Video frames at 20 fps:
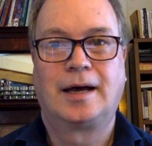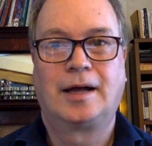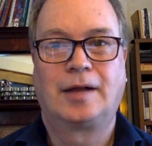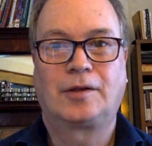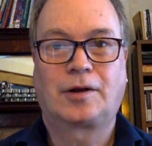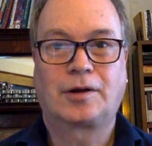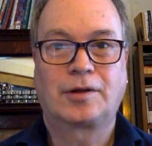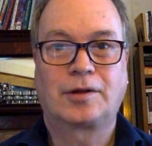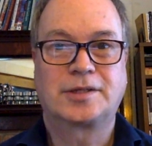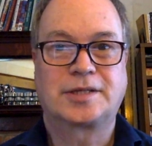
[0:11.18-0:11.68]
A
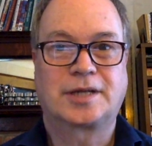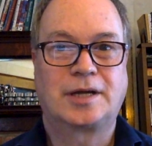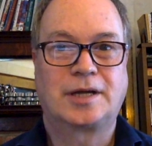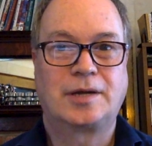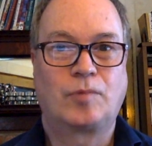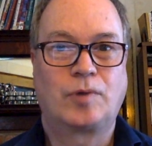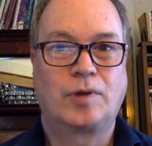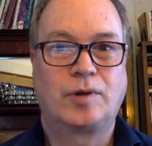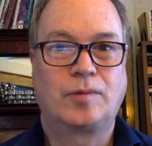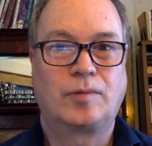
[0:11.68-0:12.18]
lot of the time,
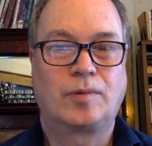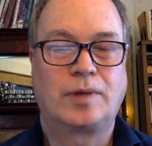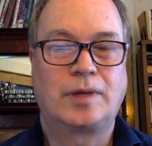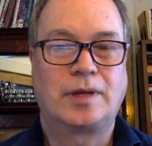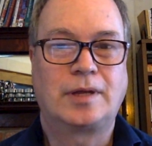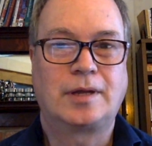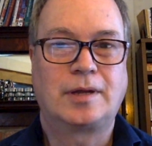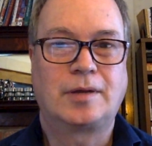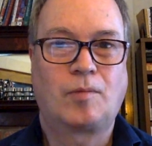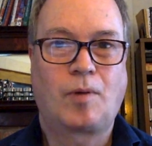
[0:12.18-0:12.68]
when
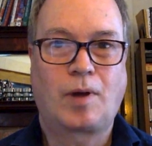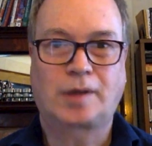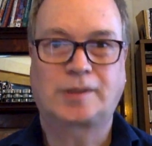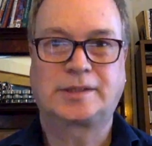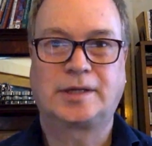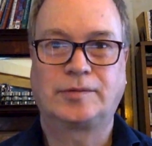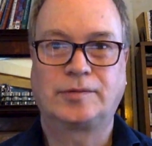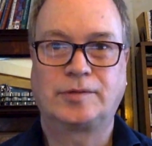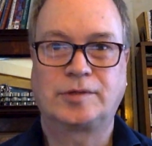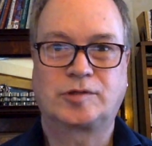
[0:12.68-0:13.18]
we walk
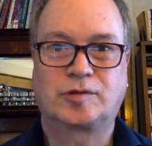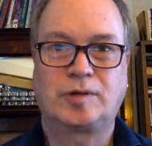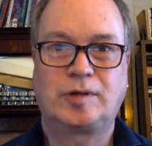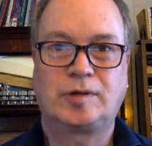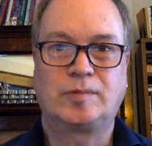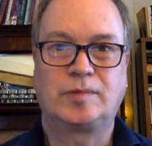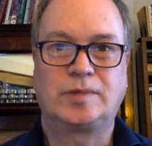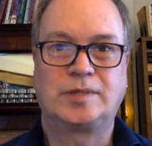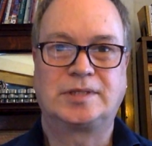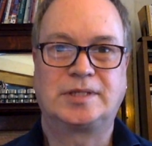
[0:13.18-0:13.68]
down the street
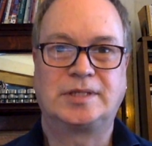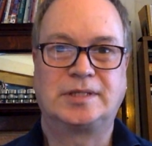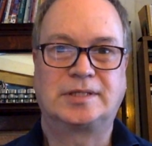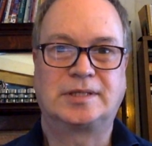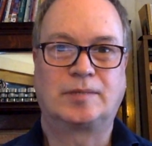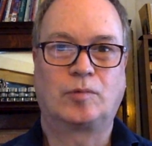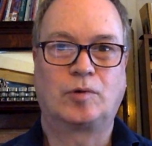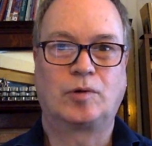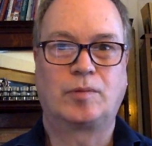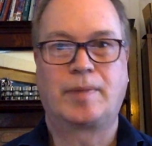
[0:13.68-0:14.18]
and we see
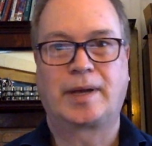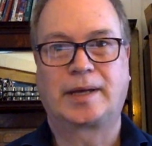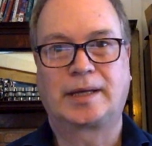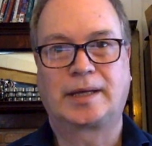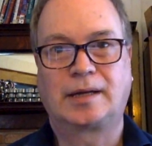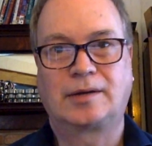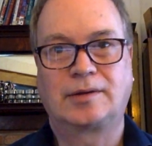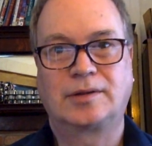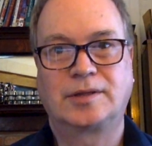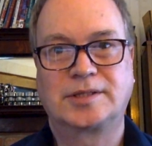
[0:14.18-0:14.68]
someone
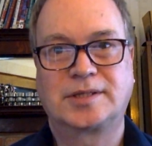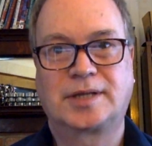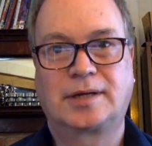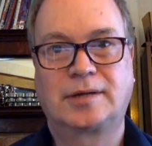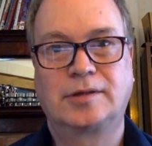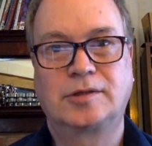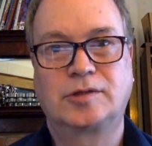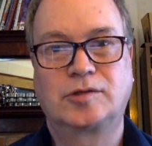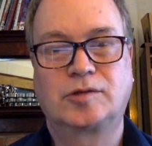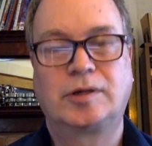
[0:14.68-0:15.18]
begging on the side of
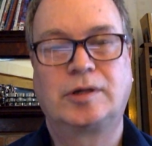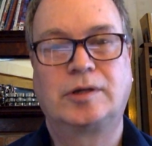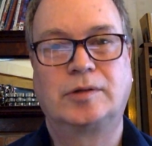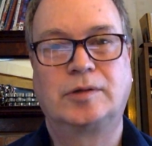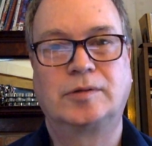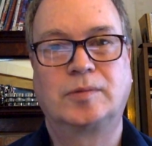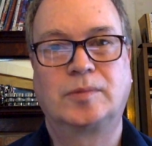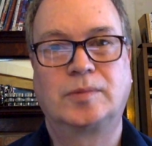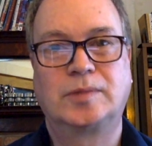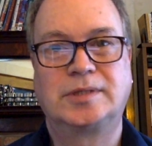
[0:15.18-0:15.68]
the street, or
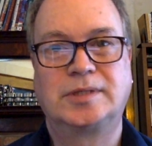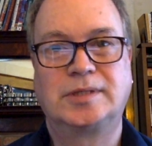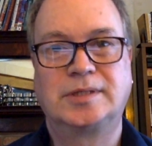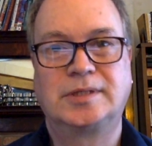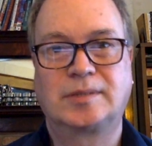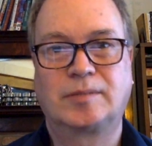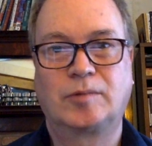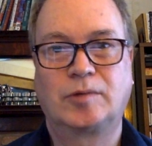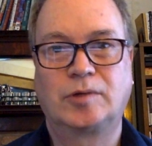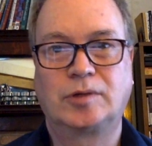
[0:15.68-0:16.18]
we see
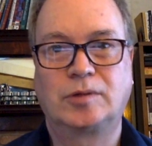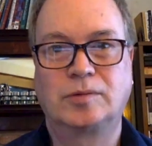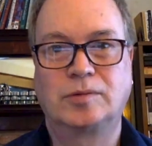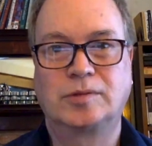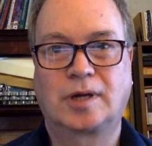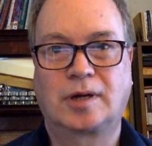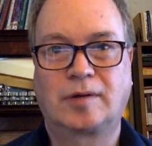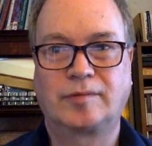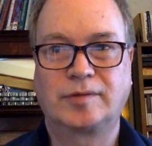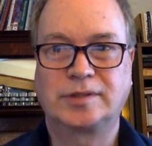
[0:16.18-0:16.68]
someone who is
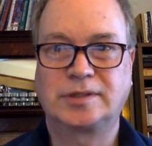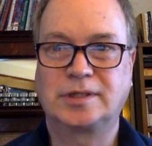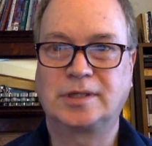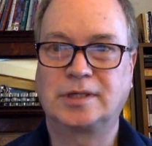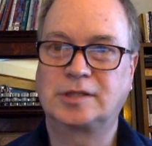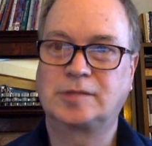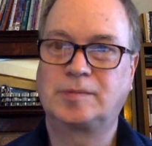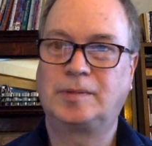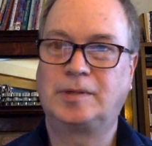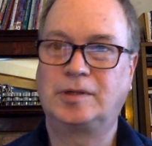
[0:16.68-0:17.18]
obviously
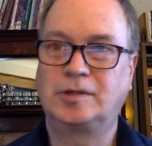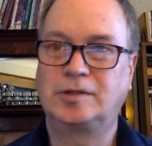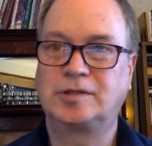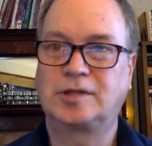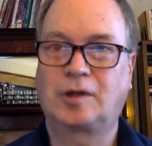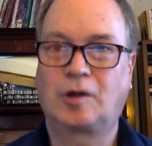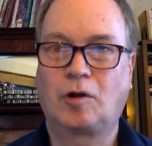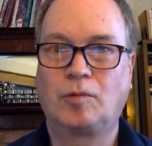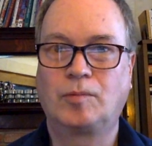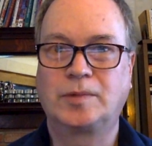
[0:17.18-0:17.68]

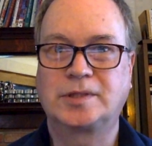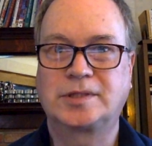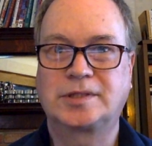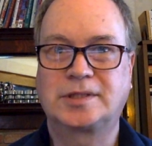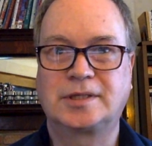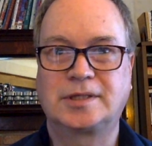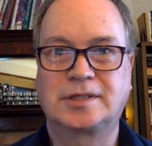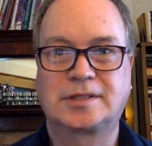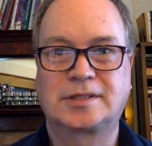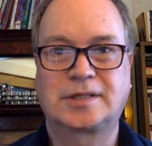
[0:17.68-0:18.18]
experiencing
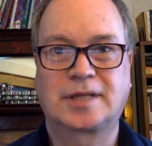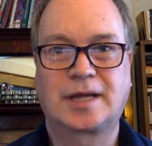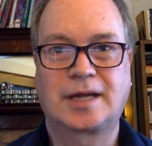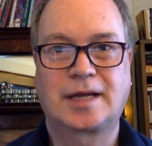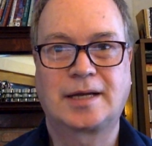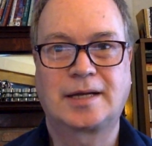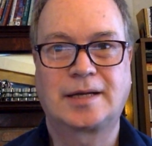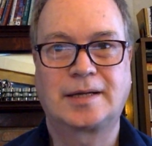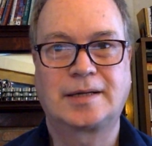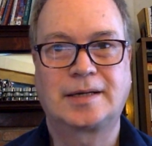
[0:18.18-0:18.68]
homelessness,
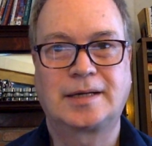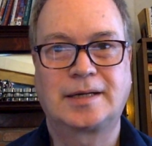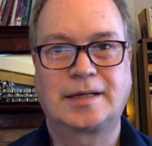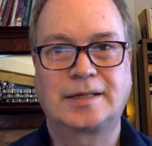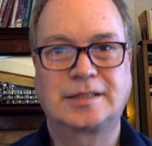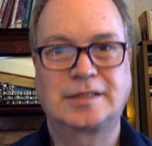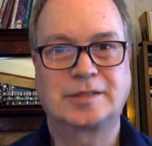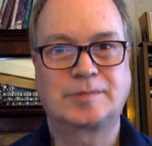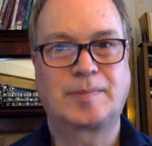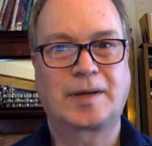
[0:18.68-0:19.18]
I
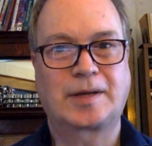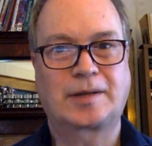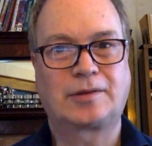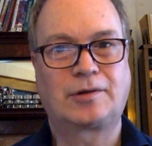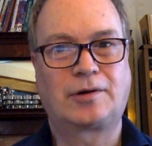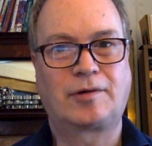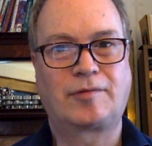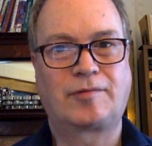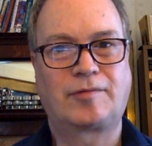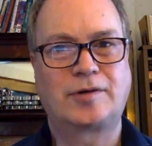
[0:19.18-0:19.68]
suspect that
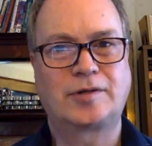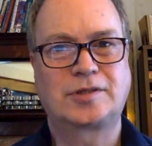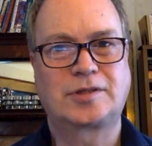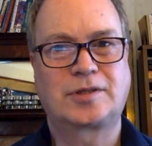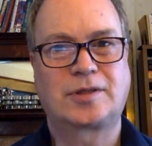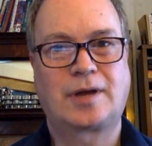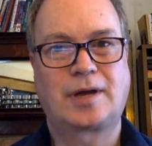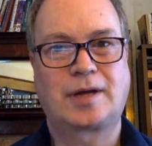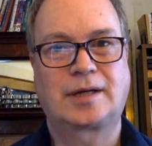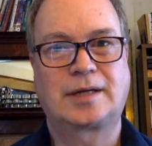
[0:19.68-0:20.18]
our first
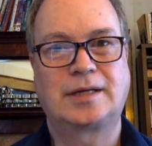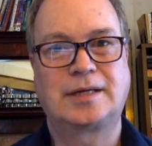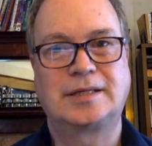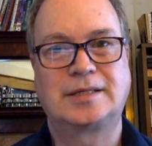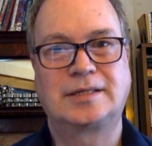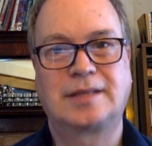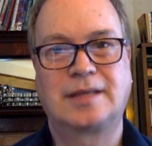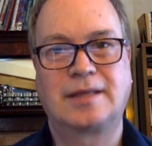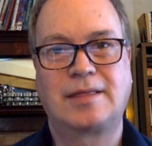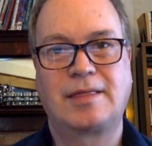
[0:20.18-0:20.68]
thought
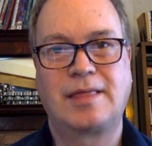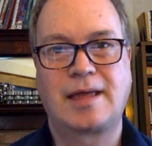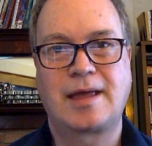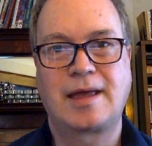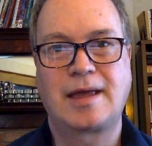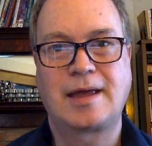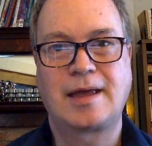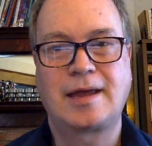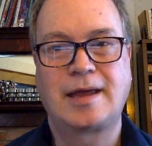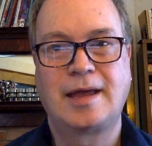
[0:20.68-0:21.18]
is that
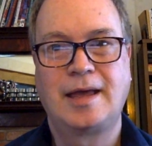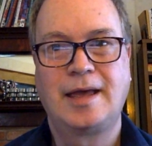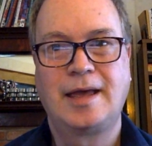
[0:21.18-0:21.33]
they